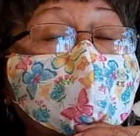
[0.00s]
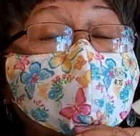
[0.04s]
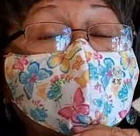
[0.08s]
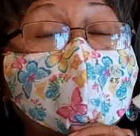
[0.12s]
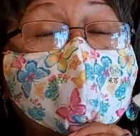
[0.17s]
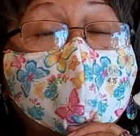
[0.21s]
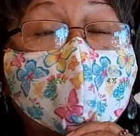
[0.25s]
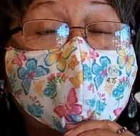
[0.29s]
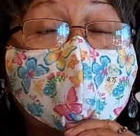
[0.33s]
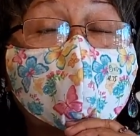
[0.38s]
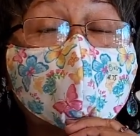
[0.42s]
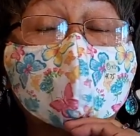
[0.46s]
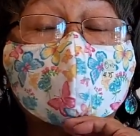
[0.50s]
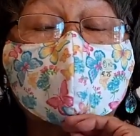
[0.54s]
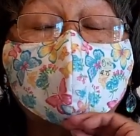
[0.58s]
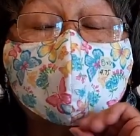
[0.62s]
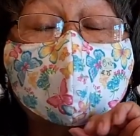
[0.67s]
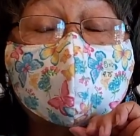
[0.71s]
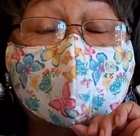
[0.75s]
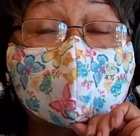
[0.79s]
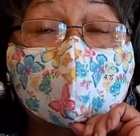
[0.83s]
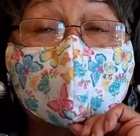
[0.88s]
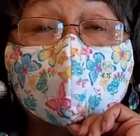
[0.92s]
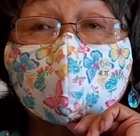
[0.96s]
what I
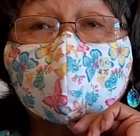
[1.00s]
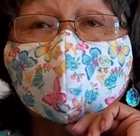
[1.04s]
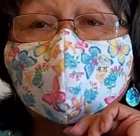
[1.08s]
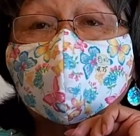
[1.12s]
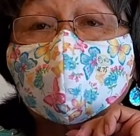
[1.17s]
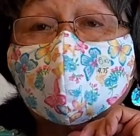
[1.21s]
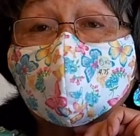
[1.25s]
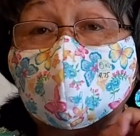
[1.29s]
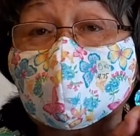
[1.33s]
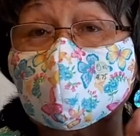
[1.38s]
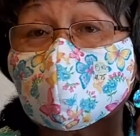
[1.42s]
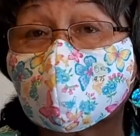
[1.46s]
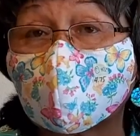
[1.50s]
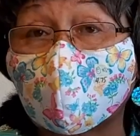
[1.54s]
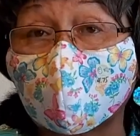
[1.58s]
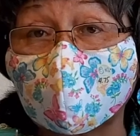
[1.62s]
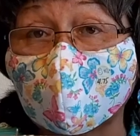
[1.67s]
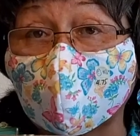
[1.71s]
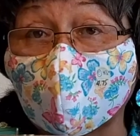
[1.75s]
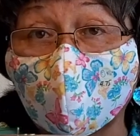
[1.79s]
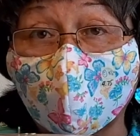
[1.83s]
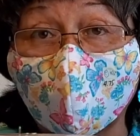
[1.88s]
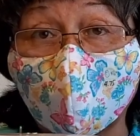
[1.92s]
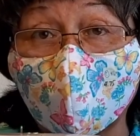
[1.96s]
do if I'm going shopping
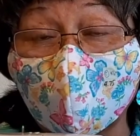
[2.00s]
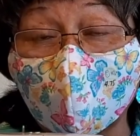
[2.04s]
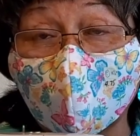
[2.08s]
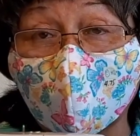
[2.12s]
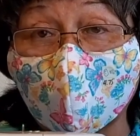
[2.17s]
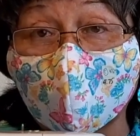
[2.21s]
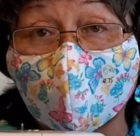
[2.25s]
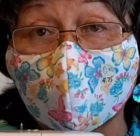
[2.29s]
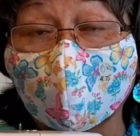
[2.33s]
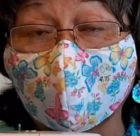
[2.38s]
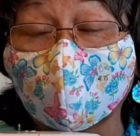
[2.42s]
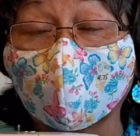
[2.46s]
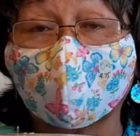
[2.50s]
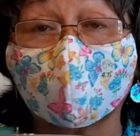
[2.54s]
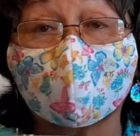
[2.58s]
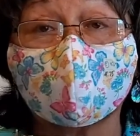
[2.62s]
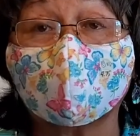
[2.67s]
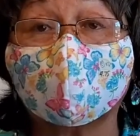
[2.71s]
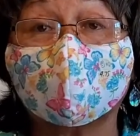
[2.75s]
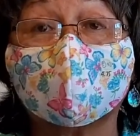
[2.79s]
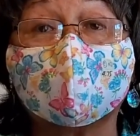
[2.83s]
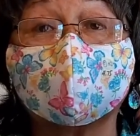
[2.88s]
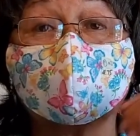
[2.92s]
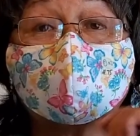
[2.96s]
at Walmart or
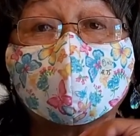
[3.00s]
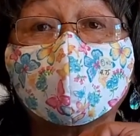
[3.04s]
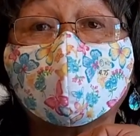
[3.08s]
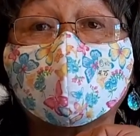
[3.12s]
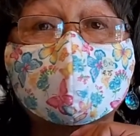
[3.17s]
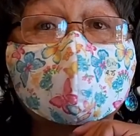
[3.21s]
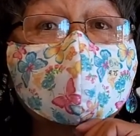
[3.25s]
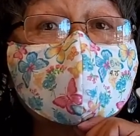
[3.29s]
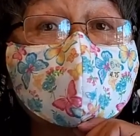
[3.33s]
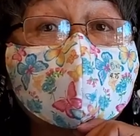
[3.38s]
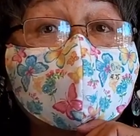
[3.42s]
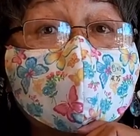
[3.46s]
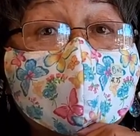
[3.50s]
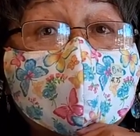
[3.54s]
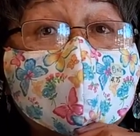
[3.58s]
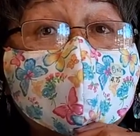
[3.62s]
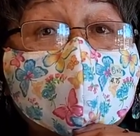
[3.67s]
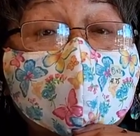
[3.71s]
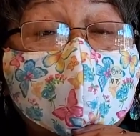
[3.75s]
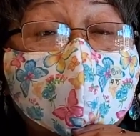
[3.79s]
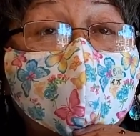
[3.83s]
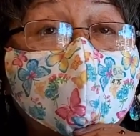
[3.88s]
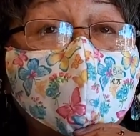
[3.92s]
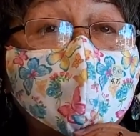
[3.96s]
whatever, going to a
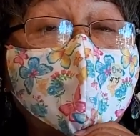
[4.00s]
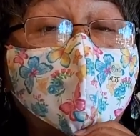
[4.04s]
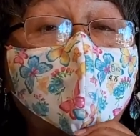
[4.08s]
meeting,